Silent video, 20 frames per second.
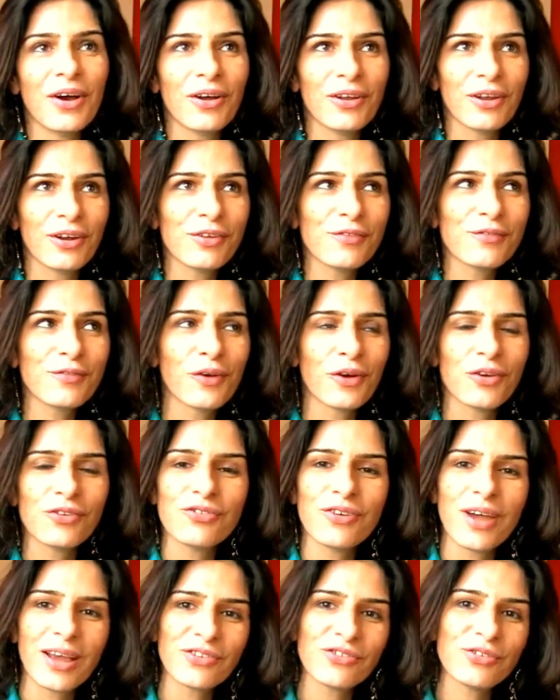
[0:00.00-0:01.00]
a lot of
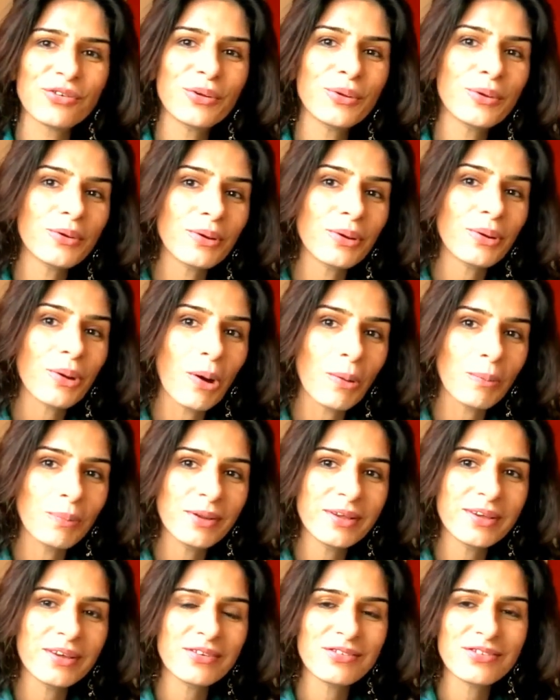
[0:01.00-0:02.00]
contractual
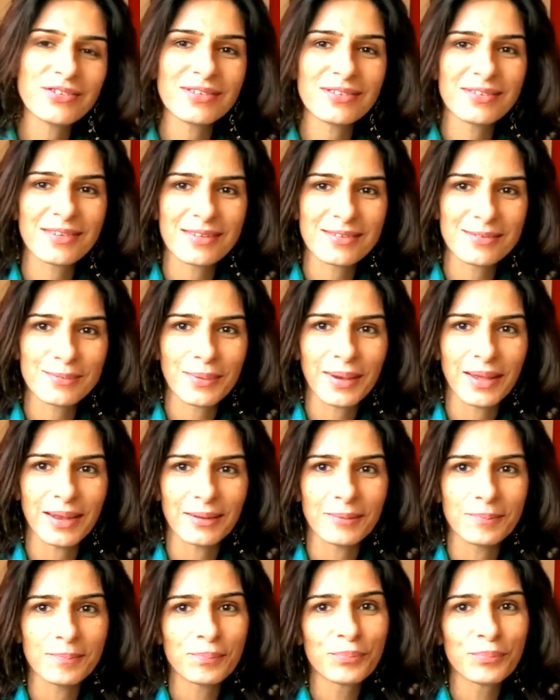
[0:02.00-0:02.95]
obligations as well.